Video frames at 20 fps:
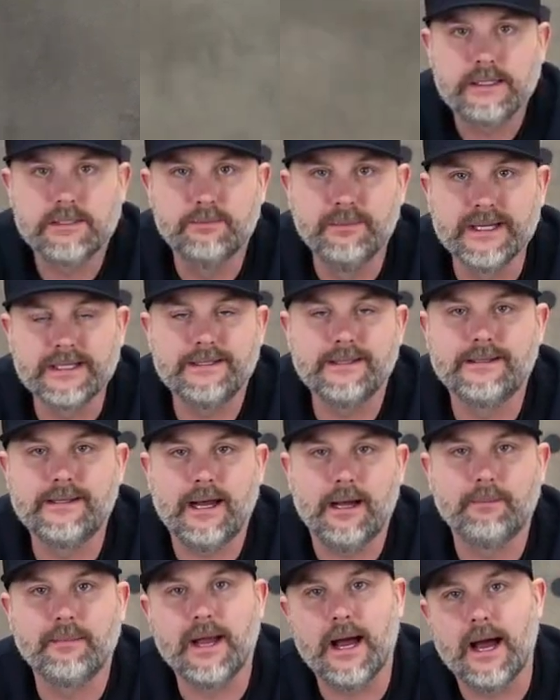It's mixing
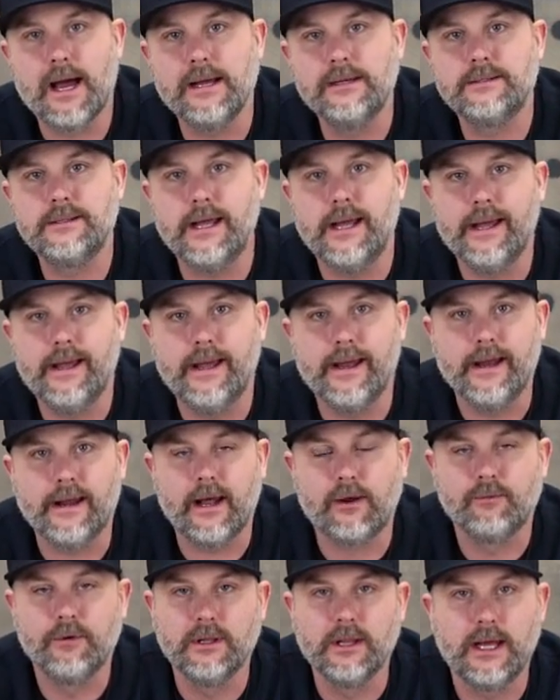time guys and
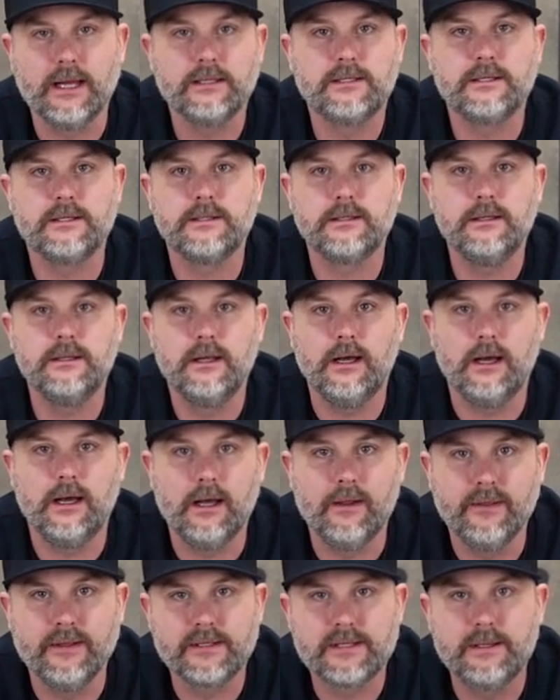I realize
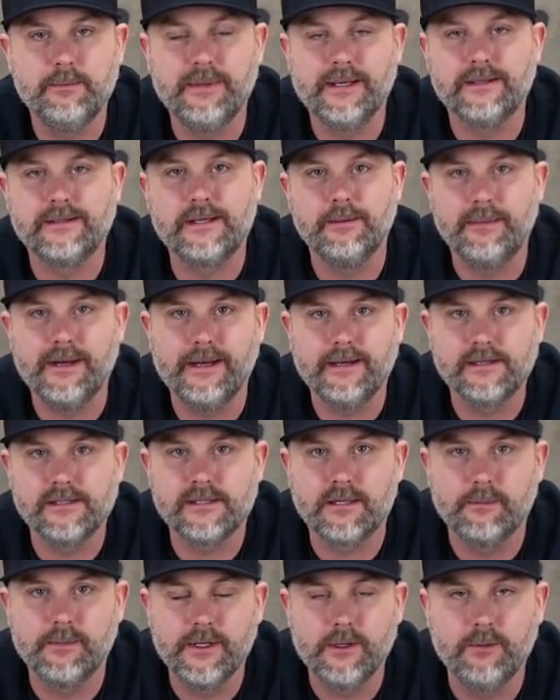uh, this can be intimidating to
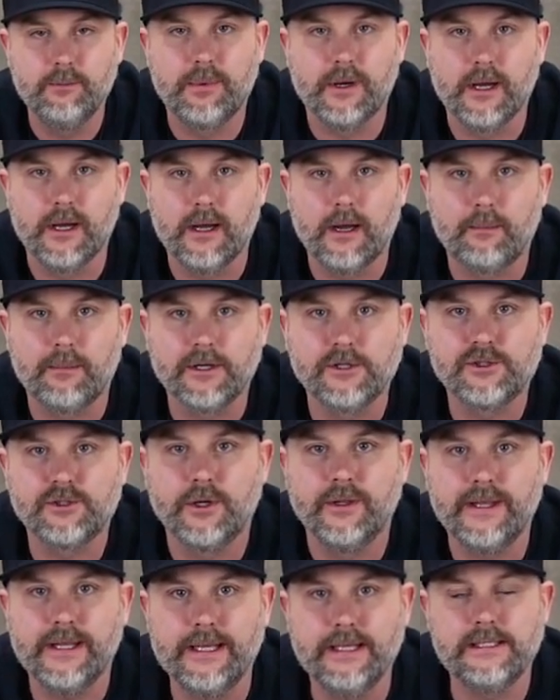some of you, but I'm gonna show
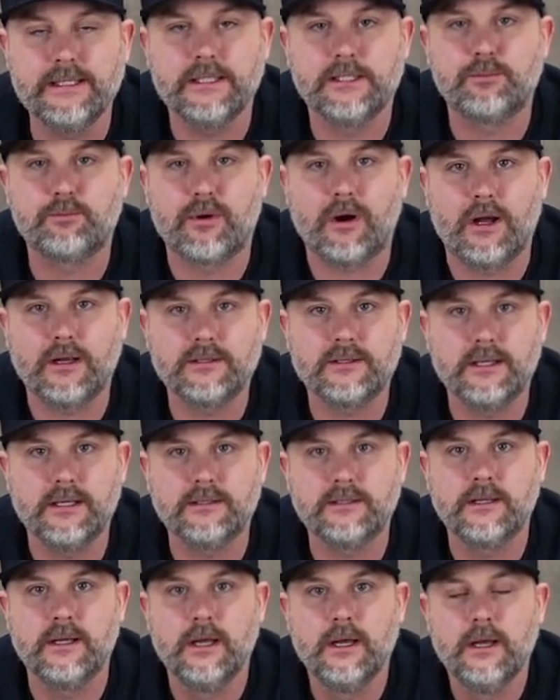you the easiest
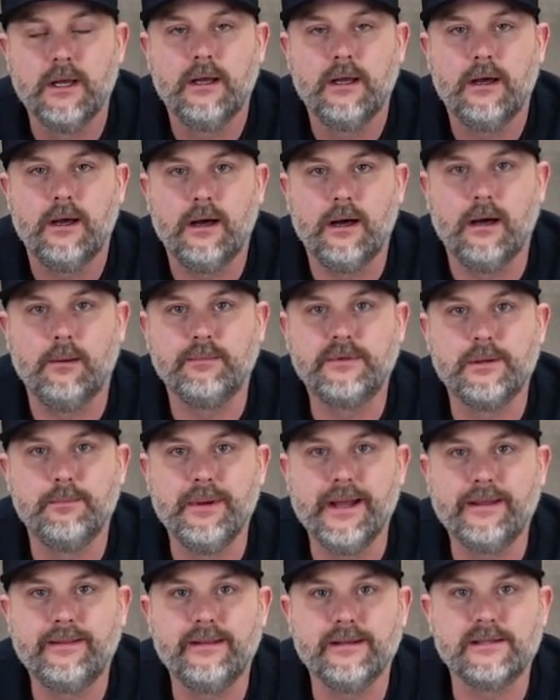process um, to
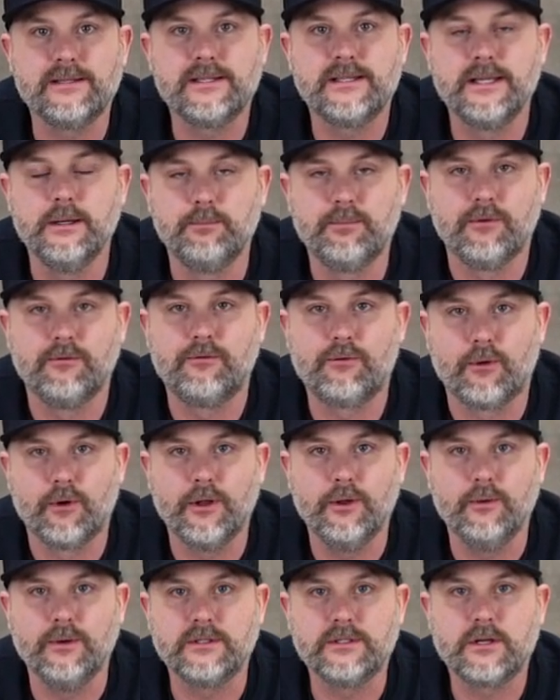make this simple for
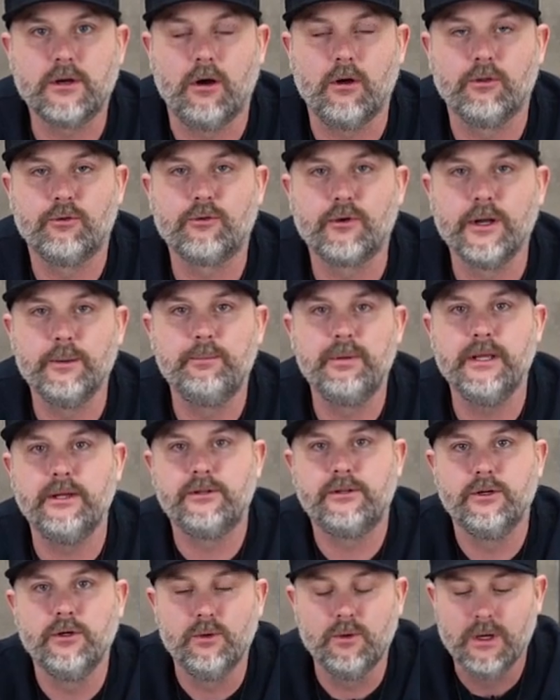you. It's called
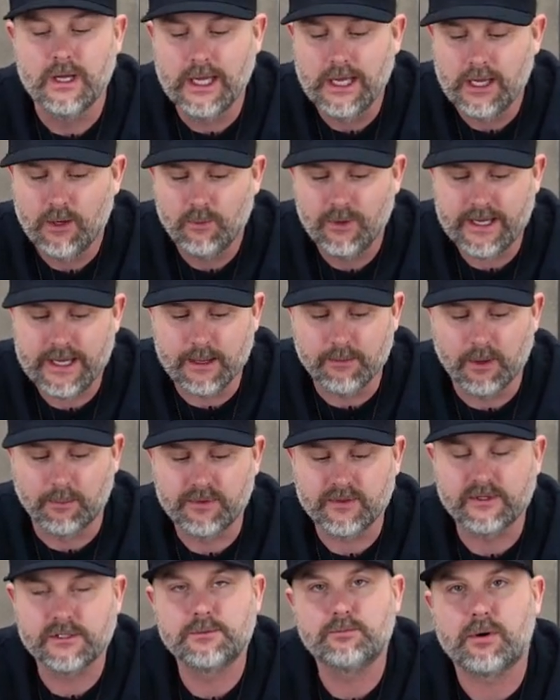3P2. We came up
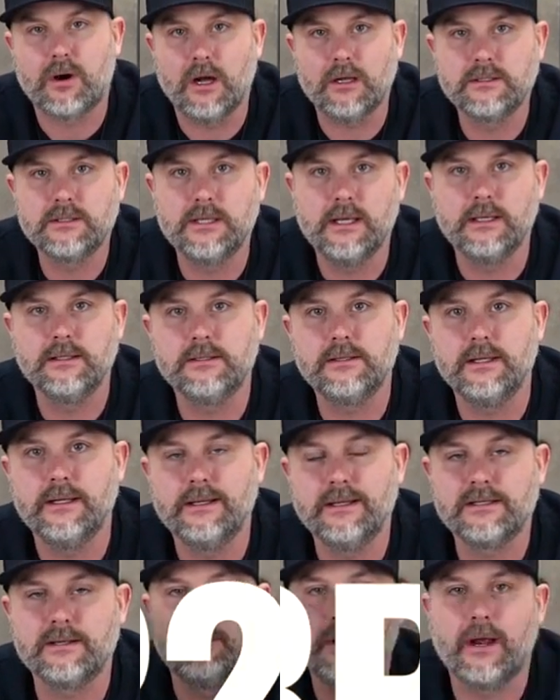with this process. It
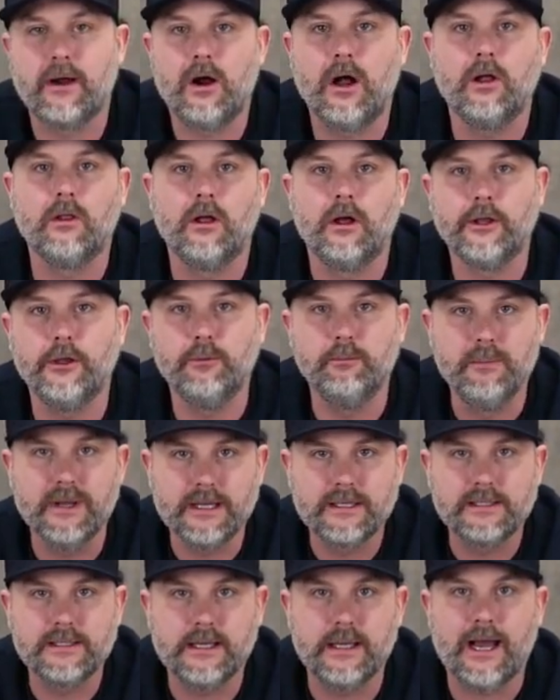doesn't matter how long you
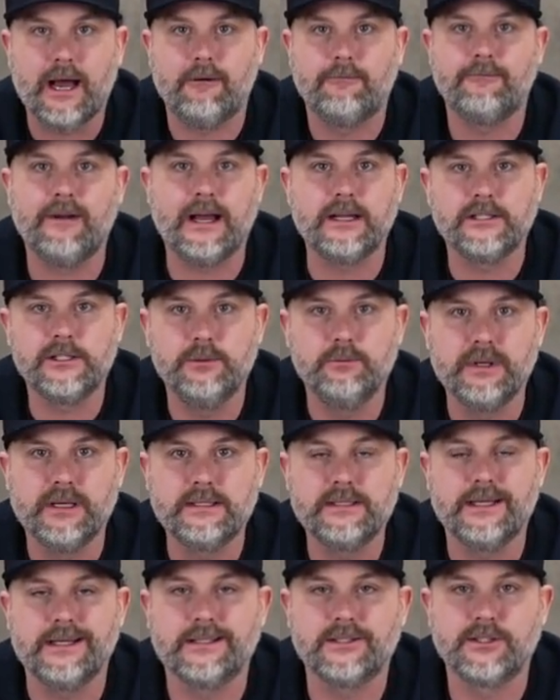mix it, how fast you
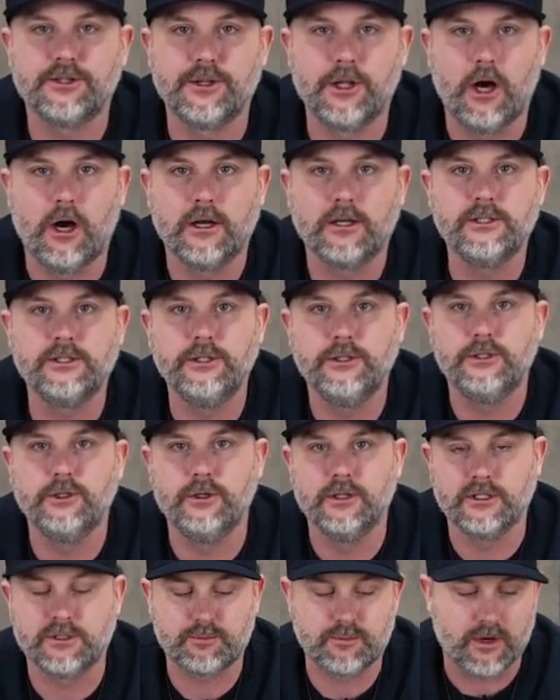mix it, as long as you
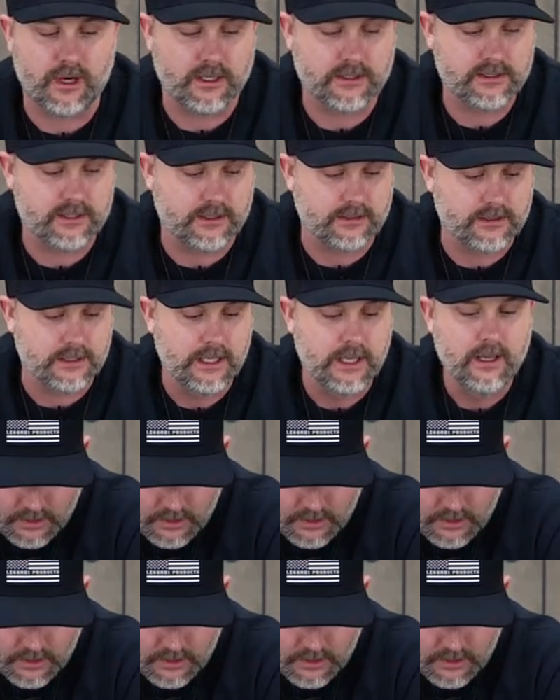do this process.